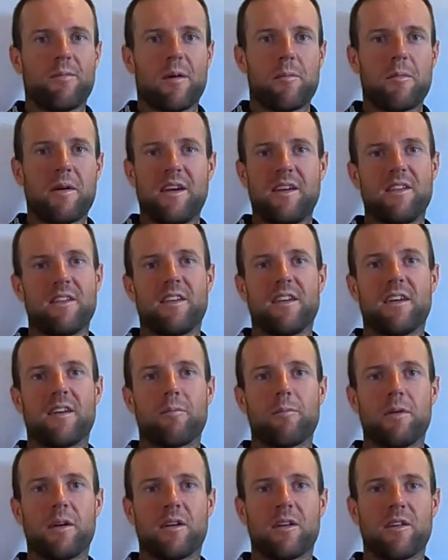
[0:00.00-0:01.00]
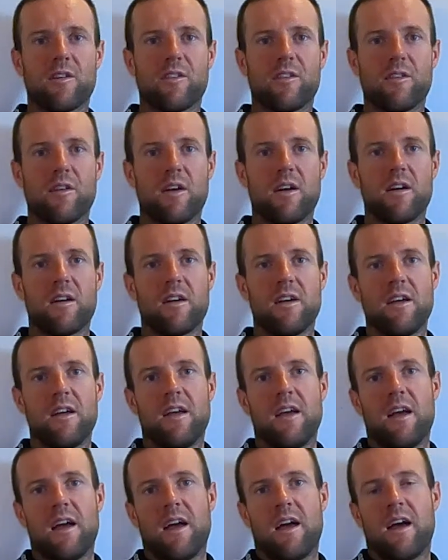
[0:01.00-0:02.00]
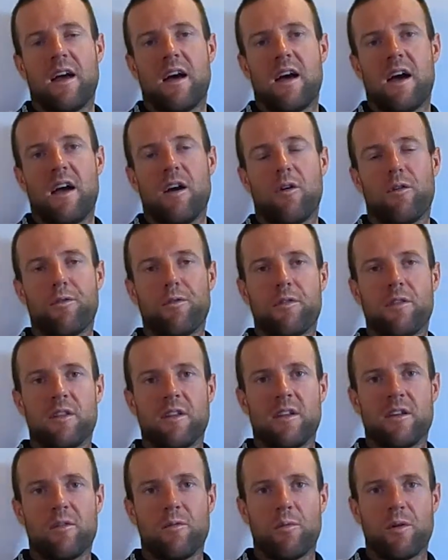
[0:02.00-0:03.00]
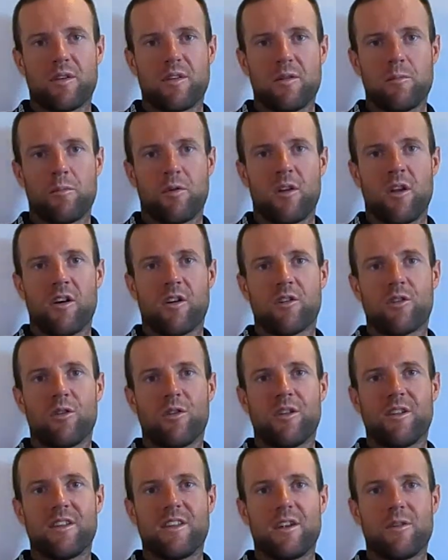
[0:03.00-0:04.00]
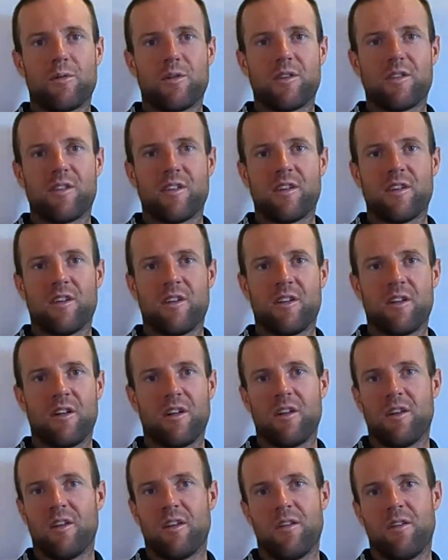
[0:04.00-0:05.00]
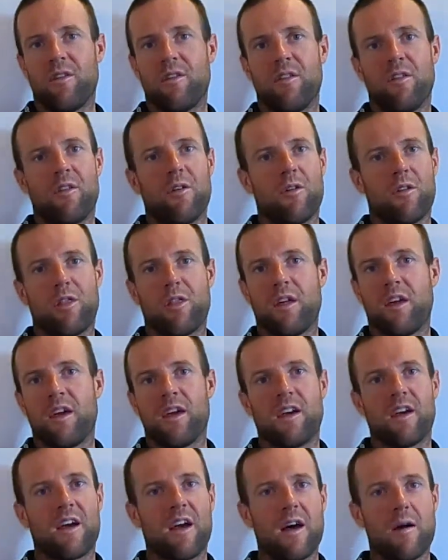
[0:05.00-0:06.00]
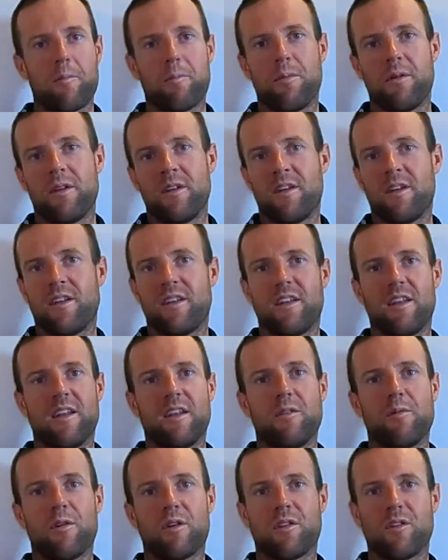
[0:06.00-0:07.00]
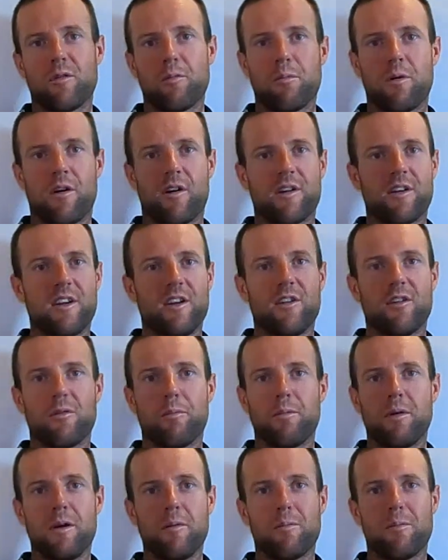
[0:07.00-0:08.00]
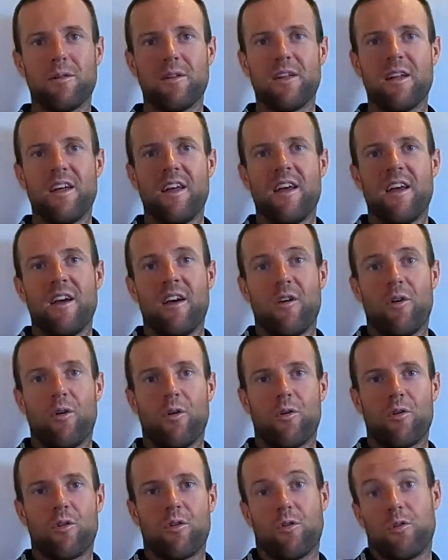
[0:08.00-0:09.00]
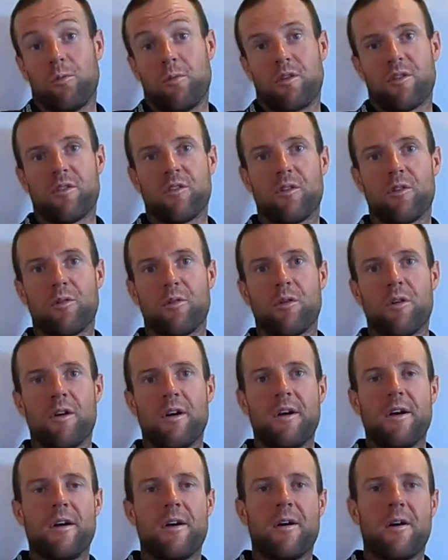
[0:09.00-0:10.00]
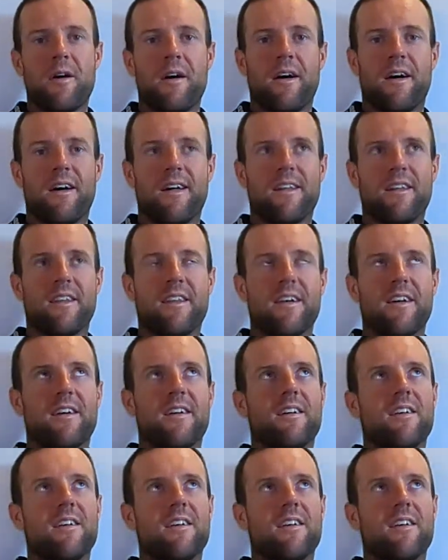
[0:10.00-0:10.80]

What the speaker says: amazing, because I often was in Monaco and there was nothing happened, there was no party, no people, or almost no. And